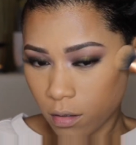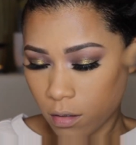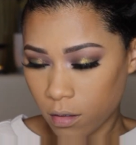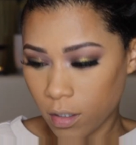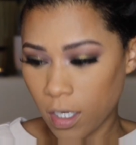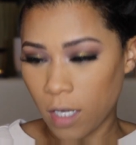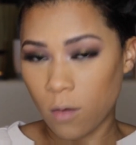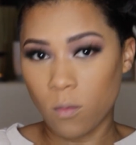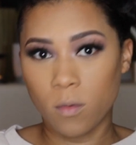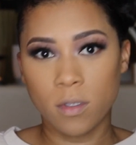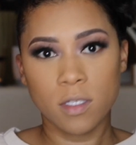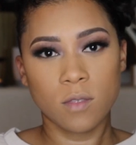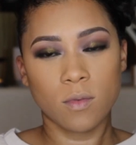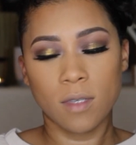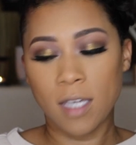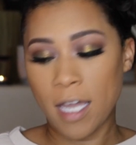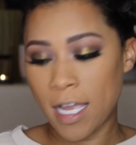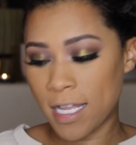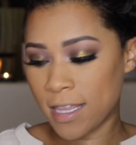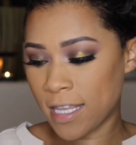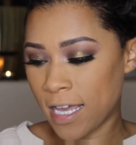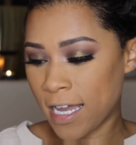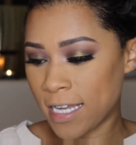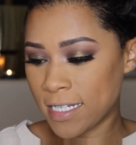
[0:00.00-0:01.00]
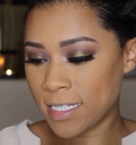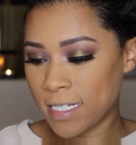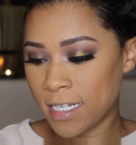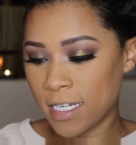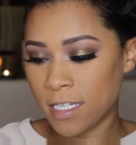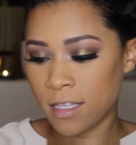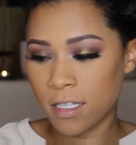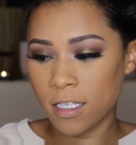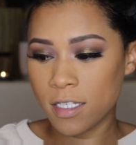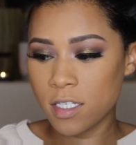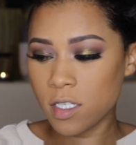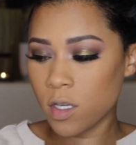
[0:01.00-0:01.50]
Okay, once we got that
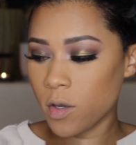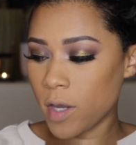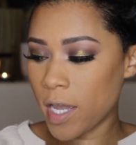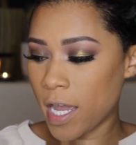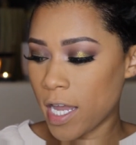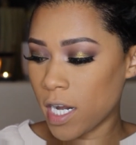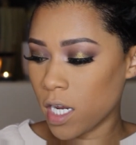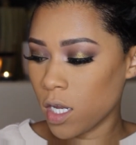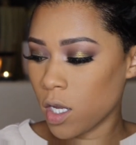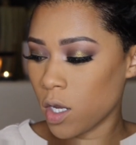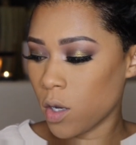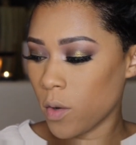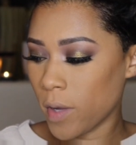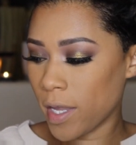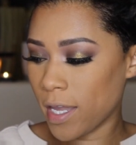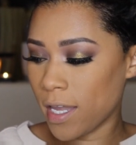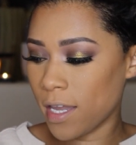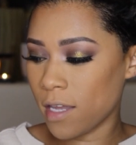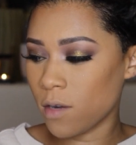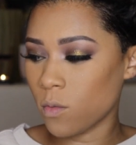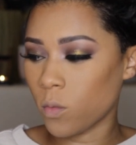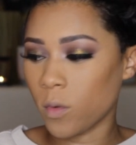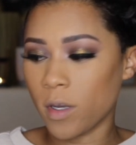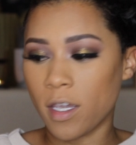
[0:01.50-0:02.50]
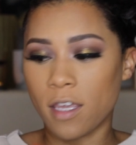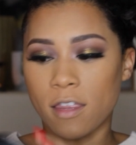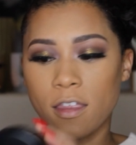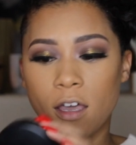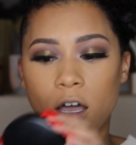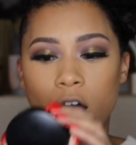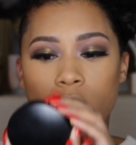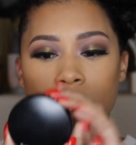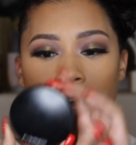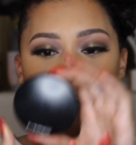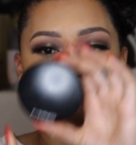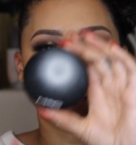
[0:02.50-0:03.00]
done, let's go ahead and go in with
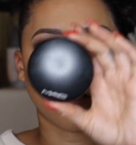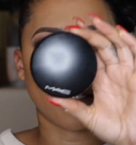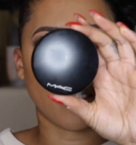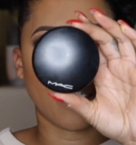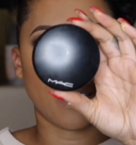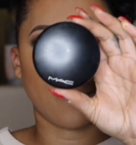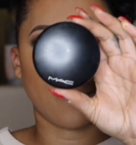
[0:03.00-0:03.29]
our